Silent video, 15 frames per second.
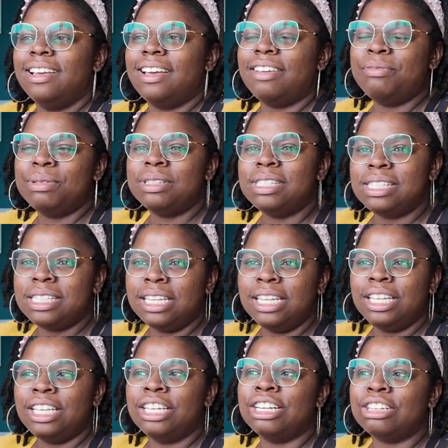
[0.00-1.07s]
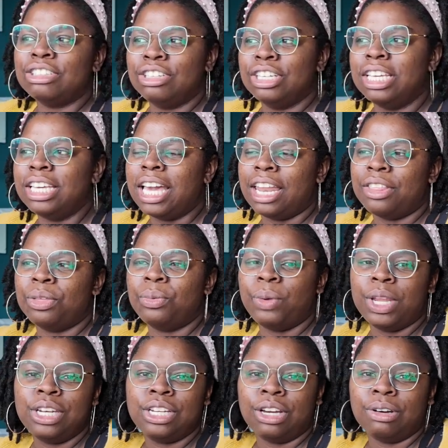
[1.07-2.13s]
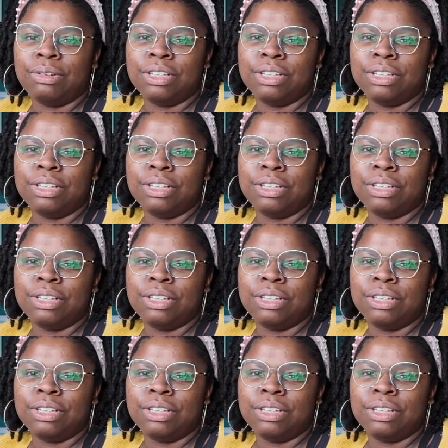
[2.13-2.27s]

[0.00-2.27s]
I've been sitting here looking out of the window